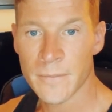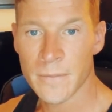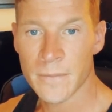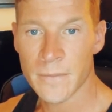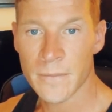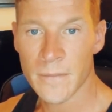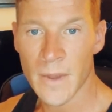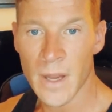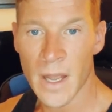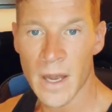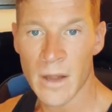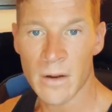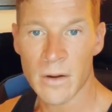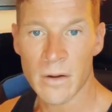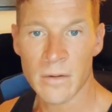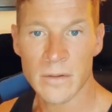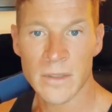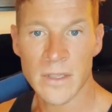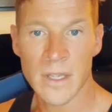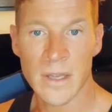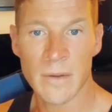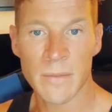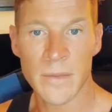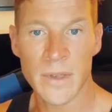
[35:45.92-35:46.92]
I don't know what that
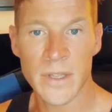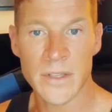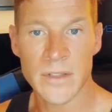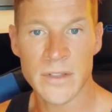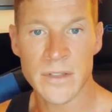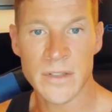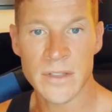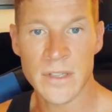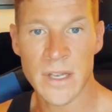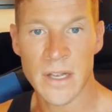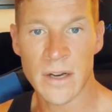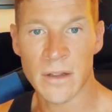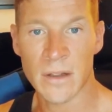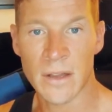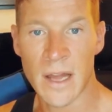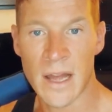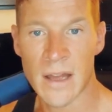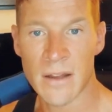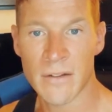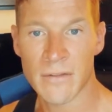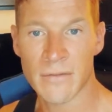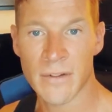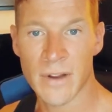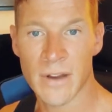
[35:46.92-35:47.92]
means. Is that a lot?
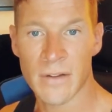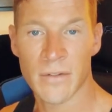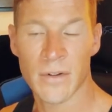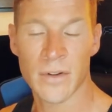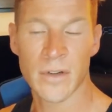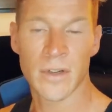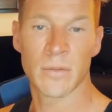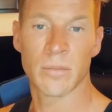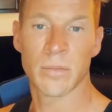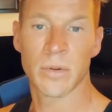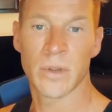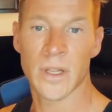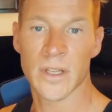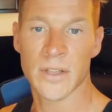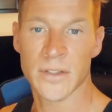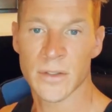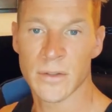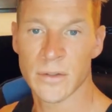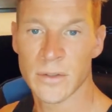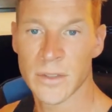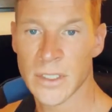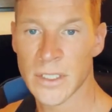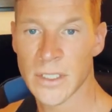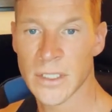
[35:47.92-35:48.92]
five hundred plus
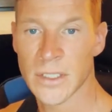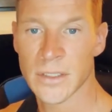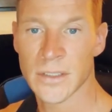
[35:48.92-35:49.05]
only?